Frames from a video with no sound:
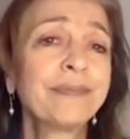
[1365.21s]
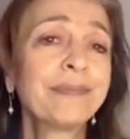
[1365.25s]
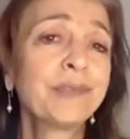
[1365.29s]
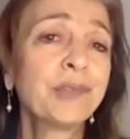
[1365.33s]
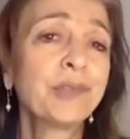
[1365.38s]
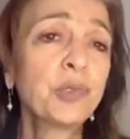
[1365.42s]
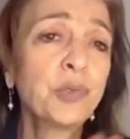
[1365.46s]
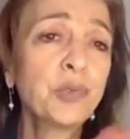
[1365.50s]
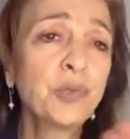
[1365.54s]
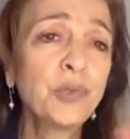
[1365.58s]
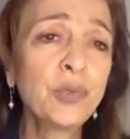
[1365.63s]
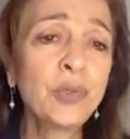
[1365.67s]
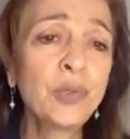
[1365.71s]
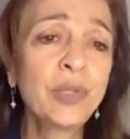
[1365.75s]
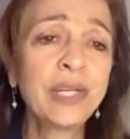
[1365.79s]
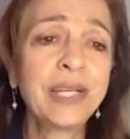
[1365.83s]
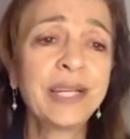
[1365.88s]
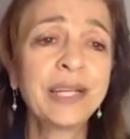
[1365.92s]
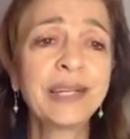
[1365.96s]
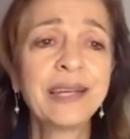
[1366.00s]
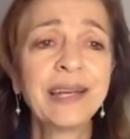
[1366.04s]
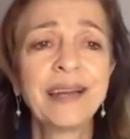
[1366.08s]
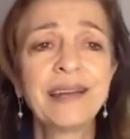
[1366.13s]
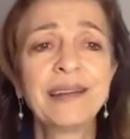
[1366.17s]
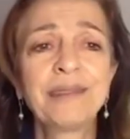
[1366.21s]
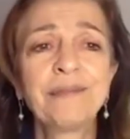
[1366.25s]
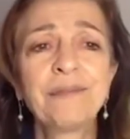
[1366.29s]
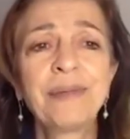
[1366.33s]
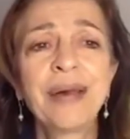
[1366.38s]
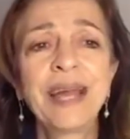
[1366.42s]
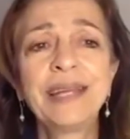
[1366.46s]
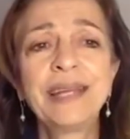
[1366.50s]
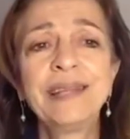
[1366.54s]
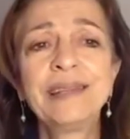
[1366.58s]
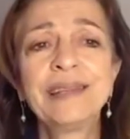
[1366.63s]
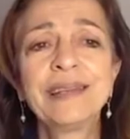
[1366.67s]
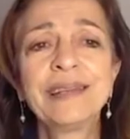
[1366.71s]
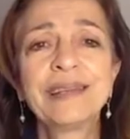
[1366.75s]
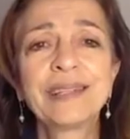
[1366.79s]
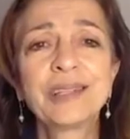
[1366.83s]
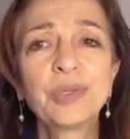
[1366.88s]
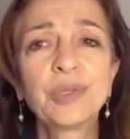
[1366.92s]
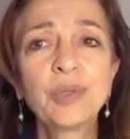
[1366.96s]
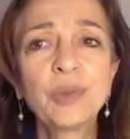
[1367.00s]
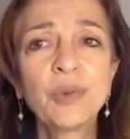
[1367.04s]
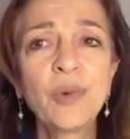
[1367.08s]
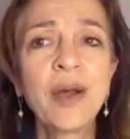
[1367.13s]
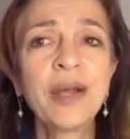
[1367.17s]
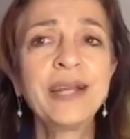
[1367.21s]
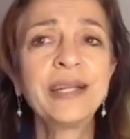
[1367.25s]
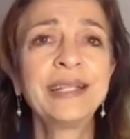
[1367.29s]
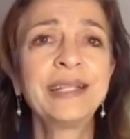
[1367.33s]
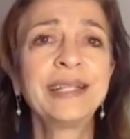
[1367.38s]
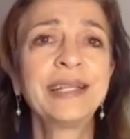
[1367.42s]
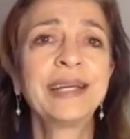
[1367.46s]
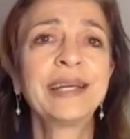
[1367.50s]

truly, by crying